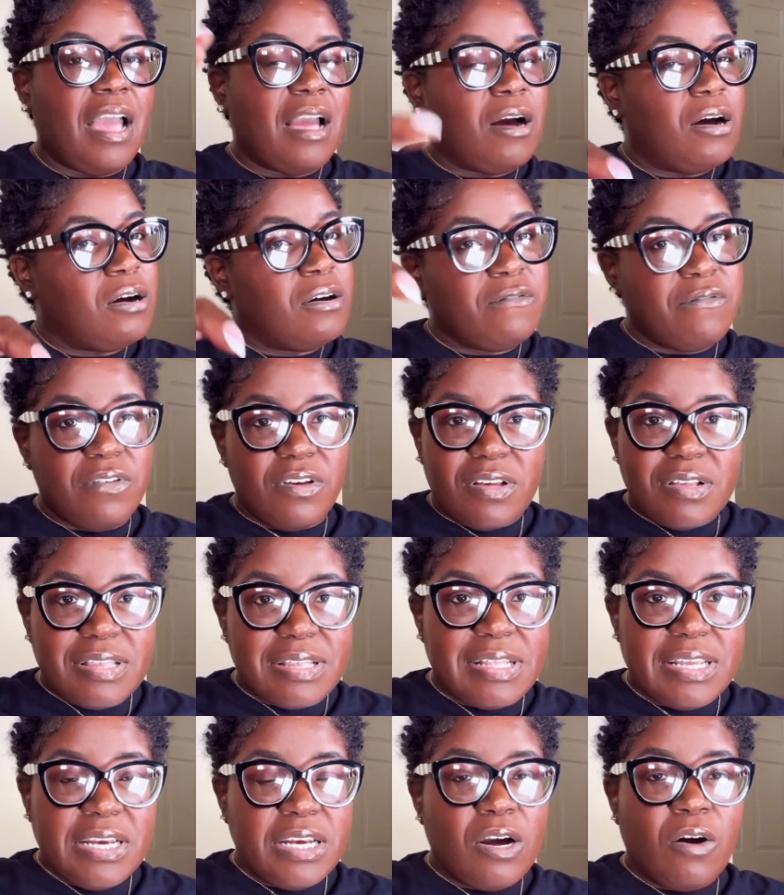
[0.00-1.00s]

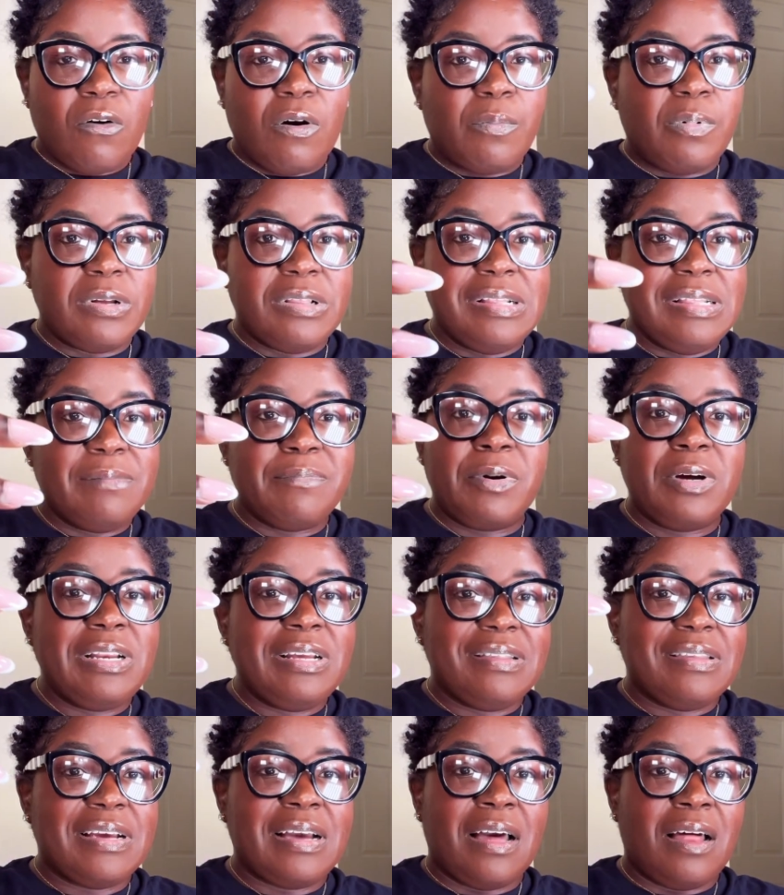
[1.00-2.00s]
Obviously, our
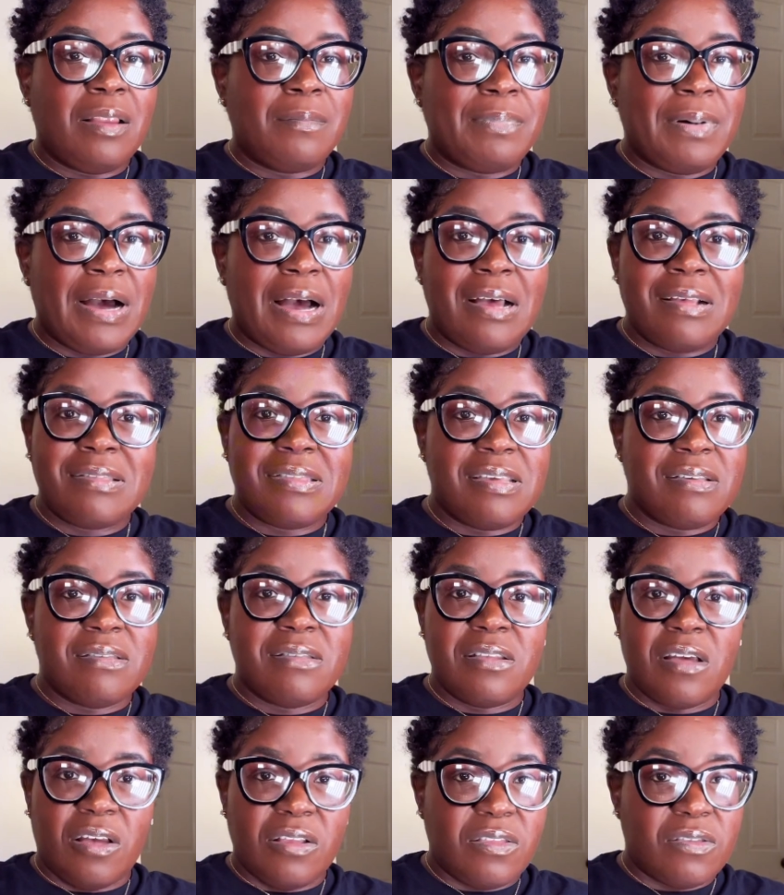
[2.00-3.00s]
political past is
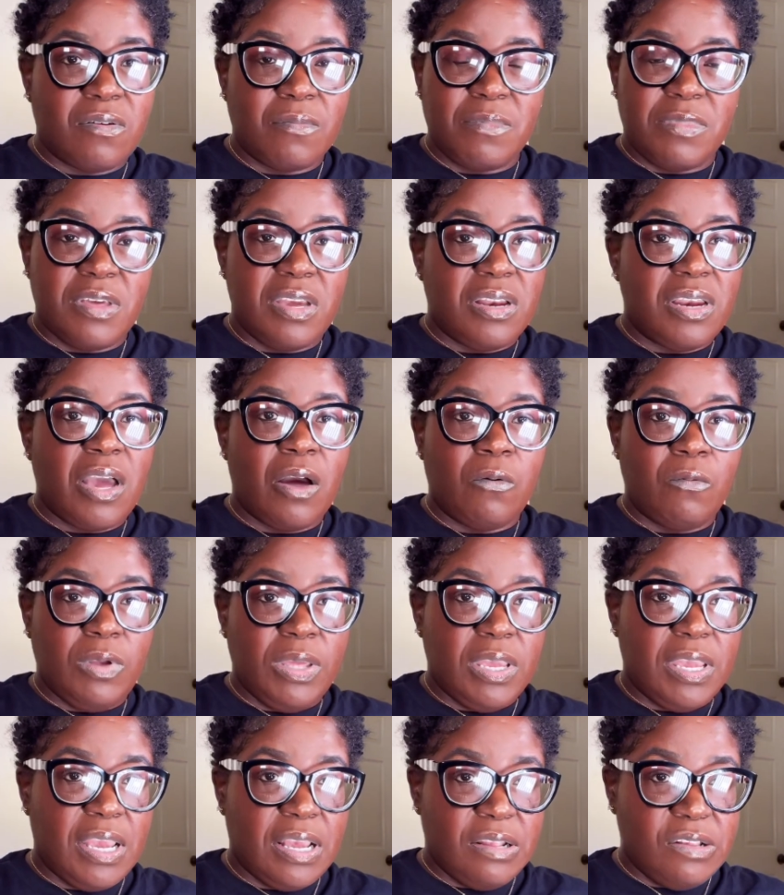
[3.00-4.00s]
not something that we
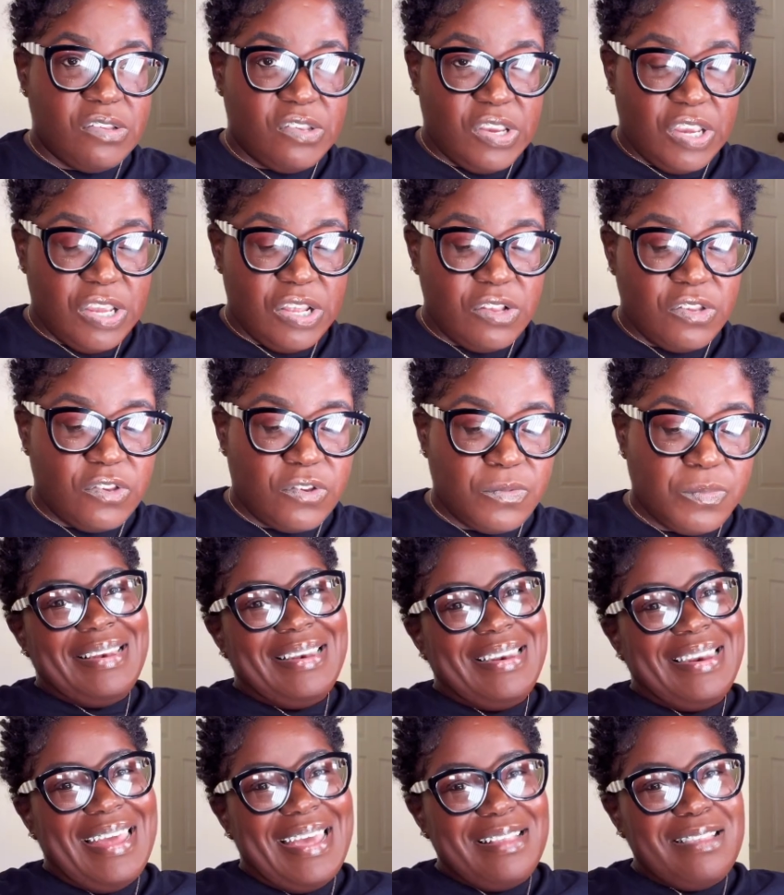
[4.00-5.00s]
can change.
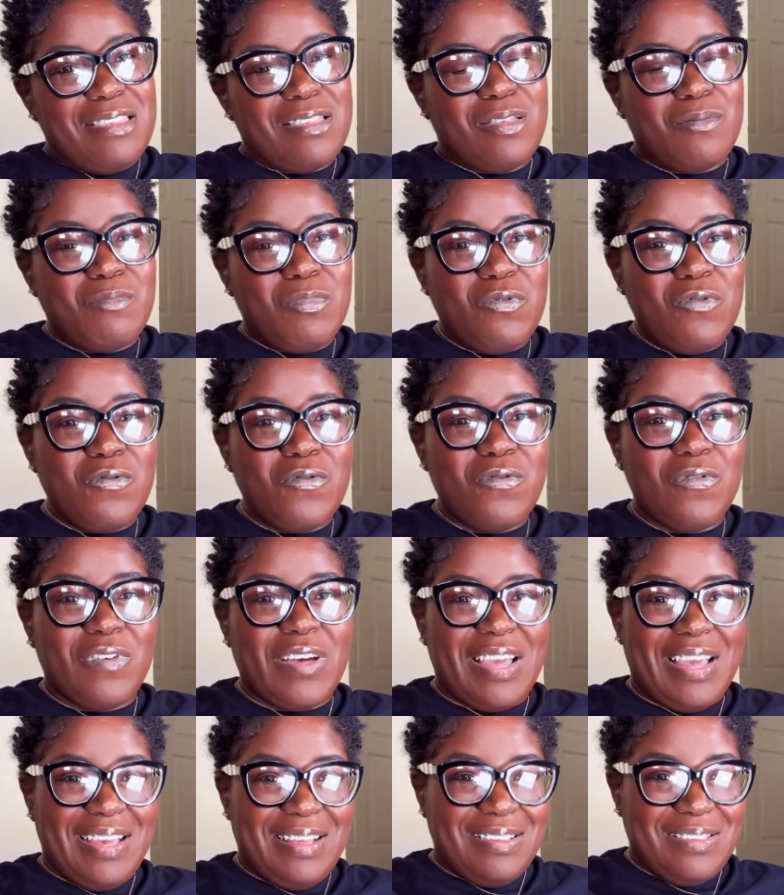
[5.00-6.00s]
Let's move
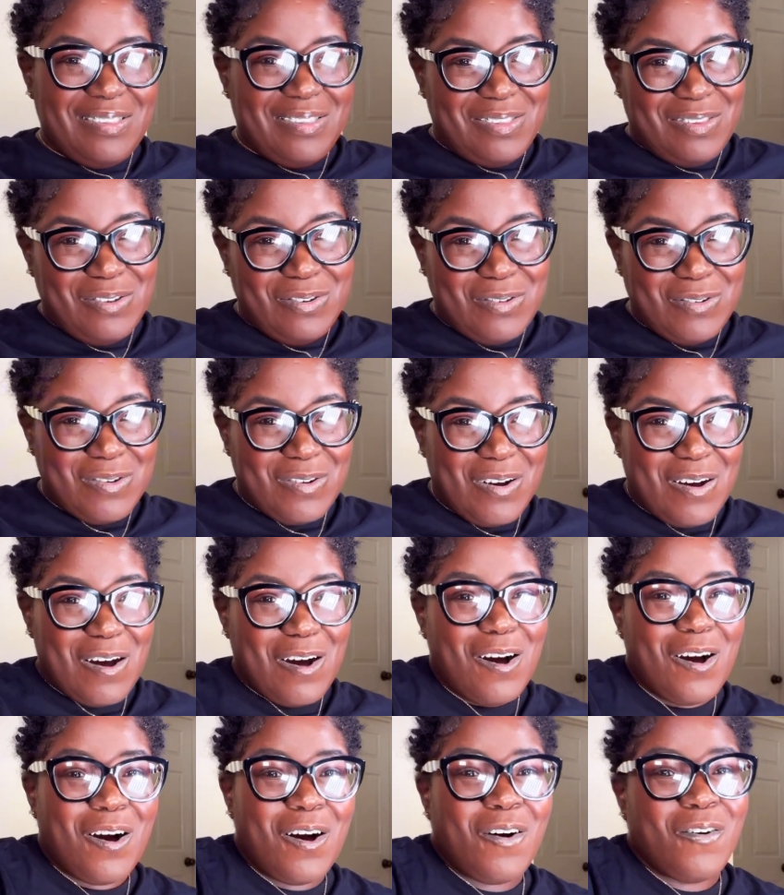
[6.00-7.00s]
into
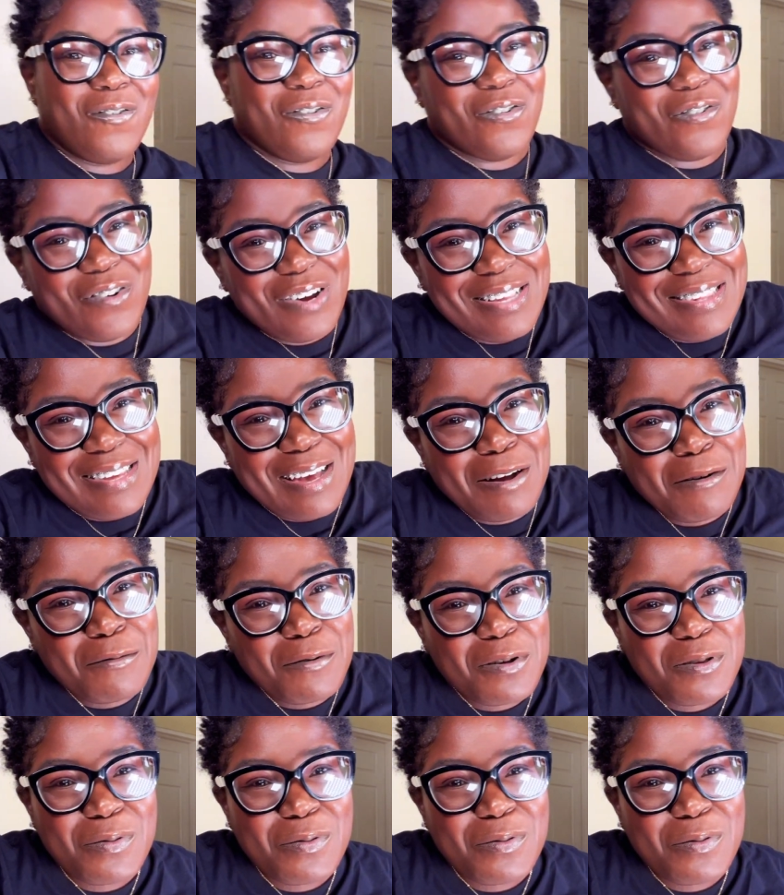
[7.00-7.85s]
how Rita was